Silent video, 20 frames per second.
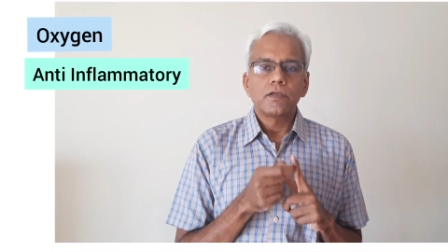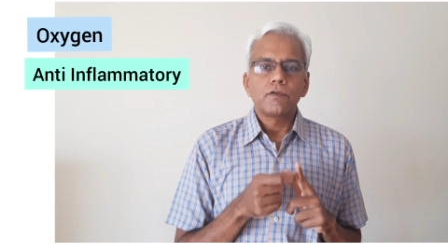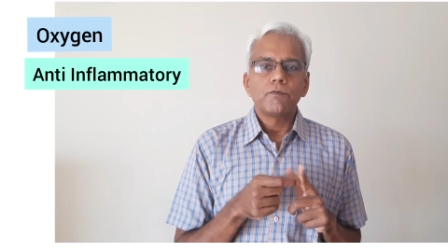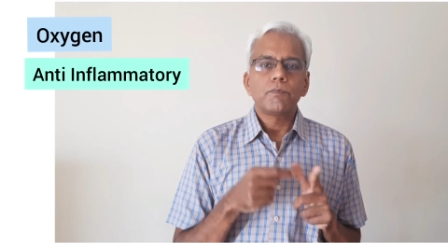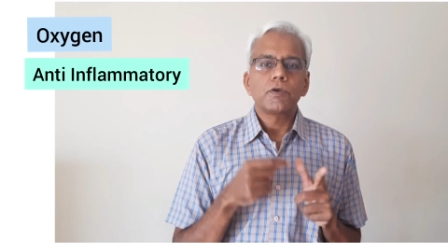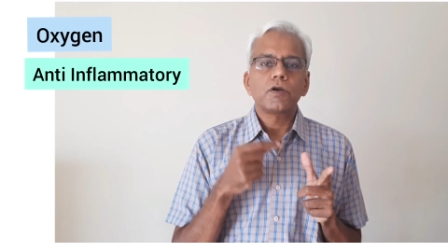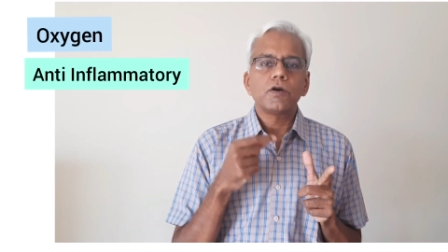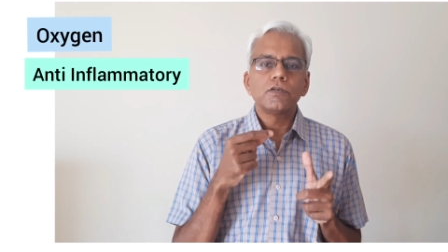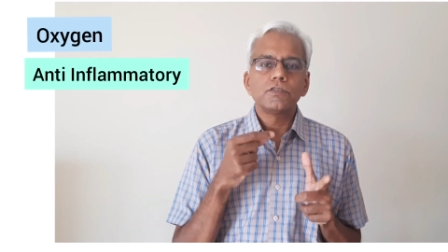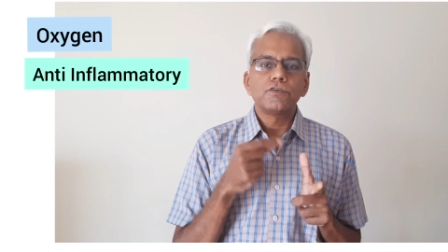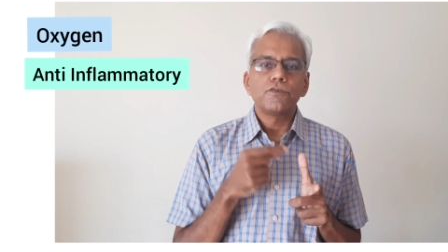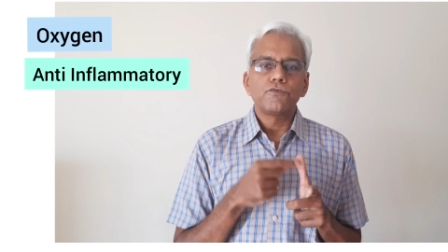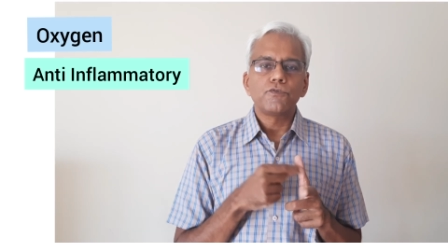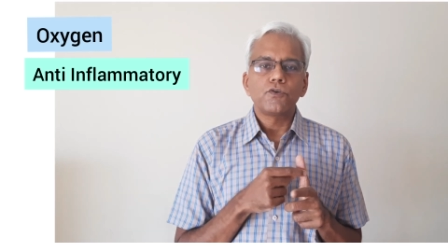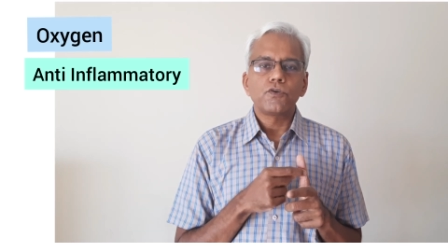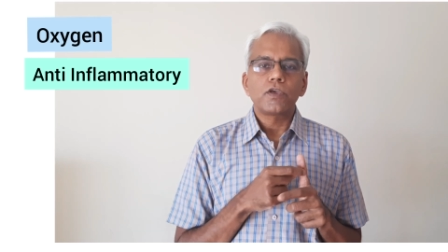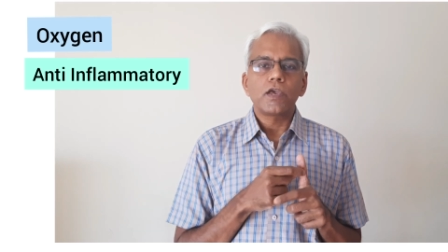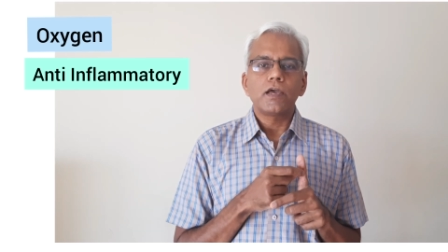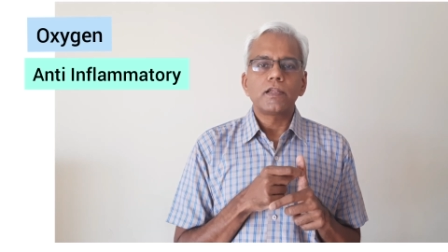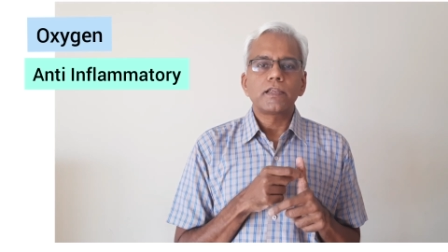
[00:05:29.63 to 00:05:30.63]
because if
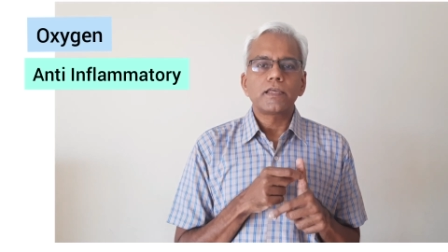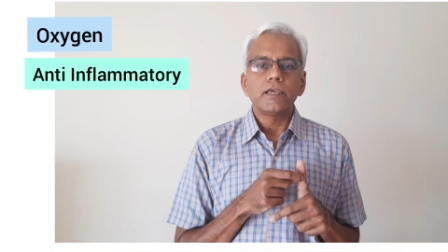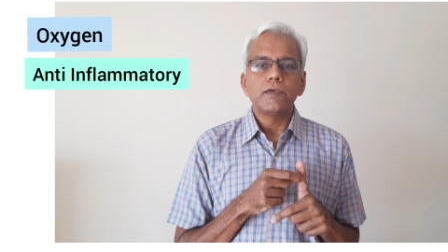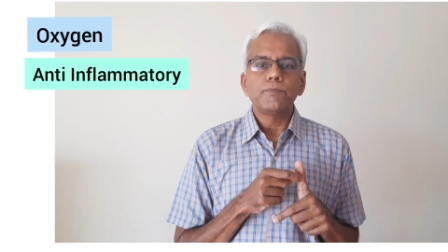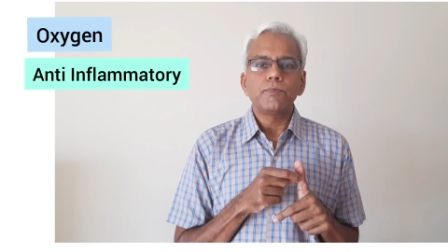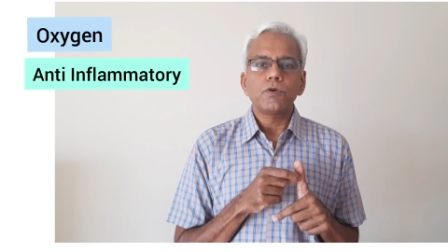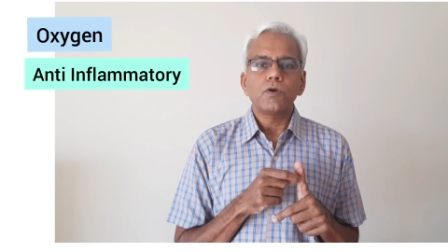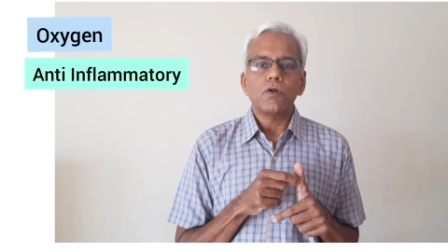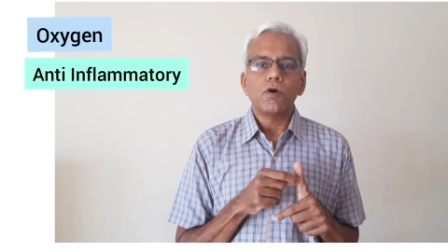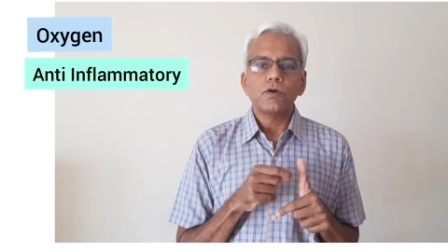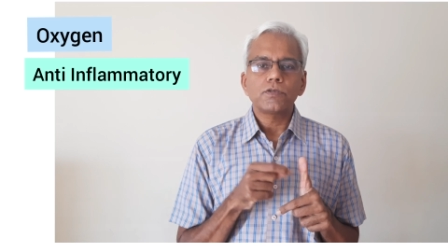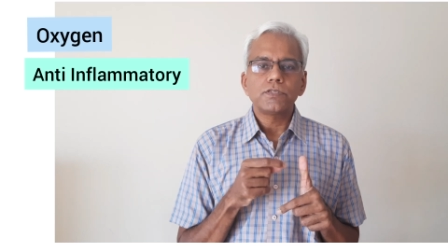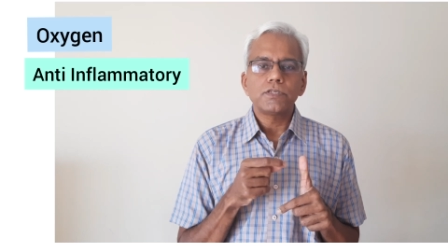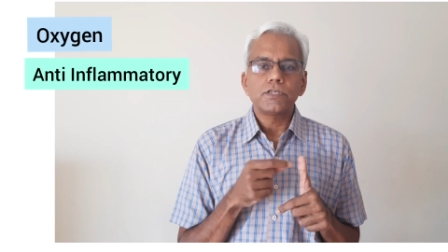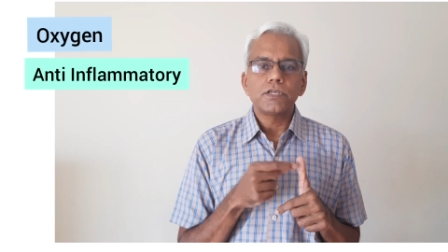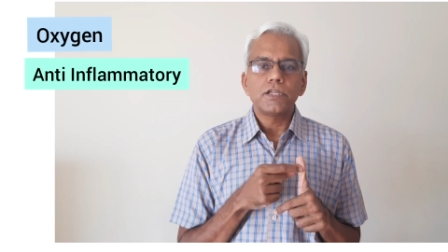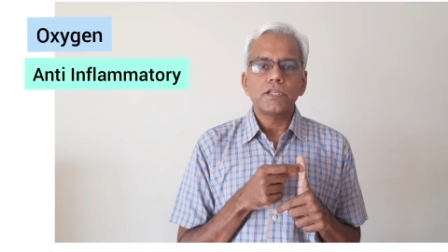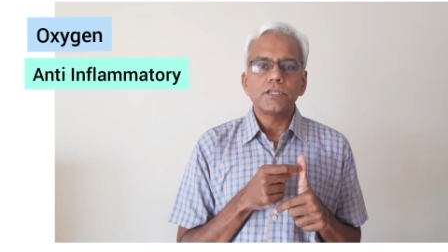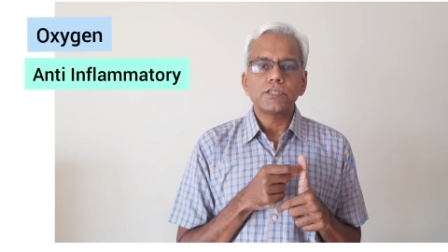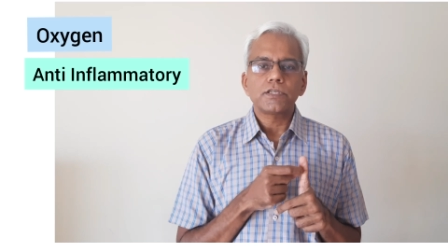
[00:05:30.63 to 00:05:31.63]
you can keep your
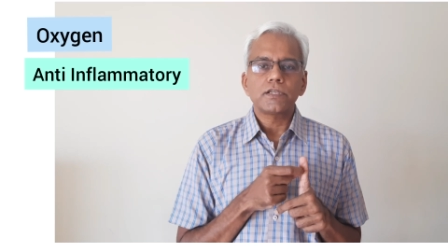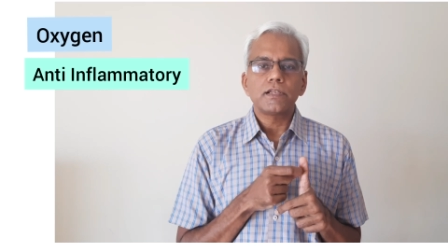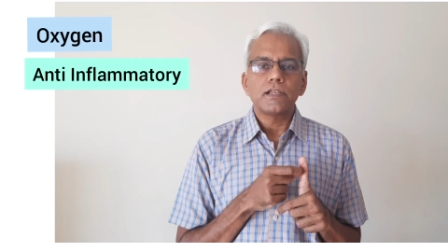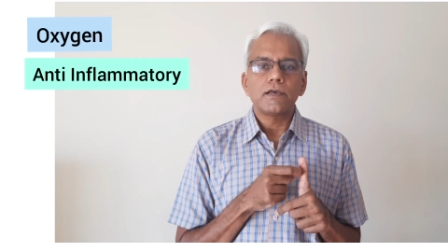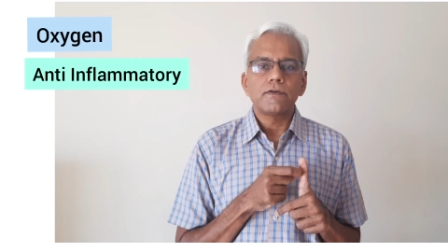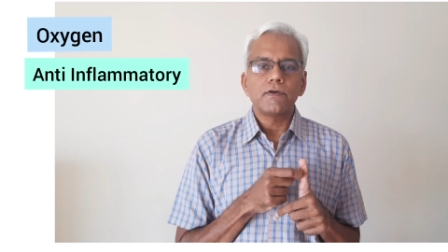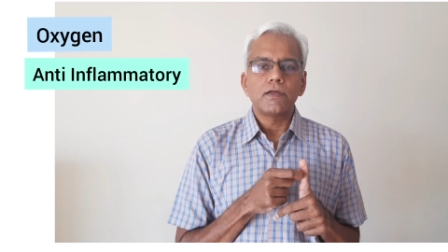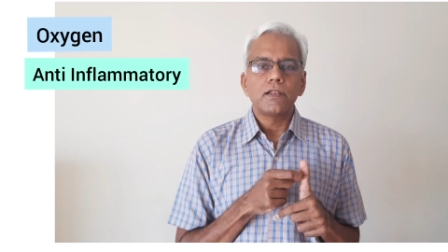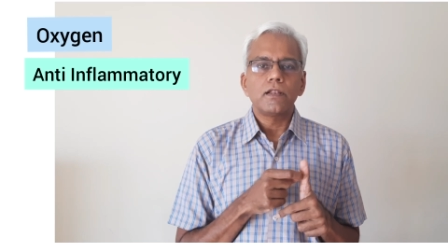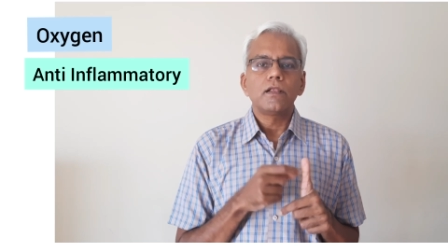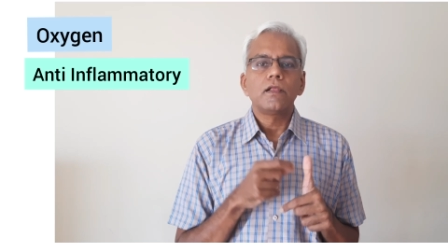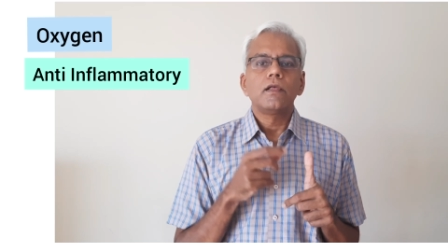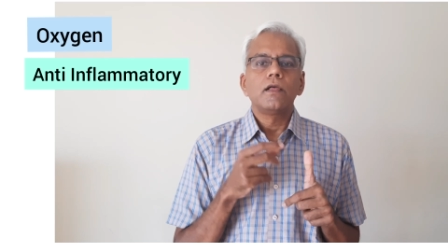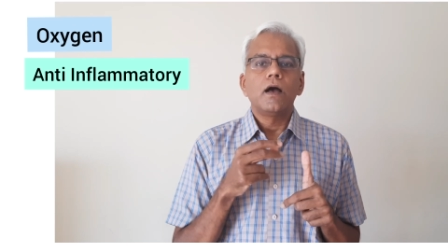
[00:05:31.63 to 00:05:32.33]
oxygenation level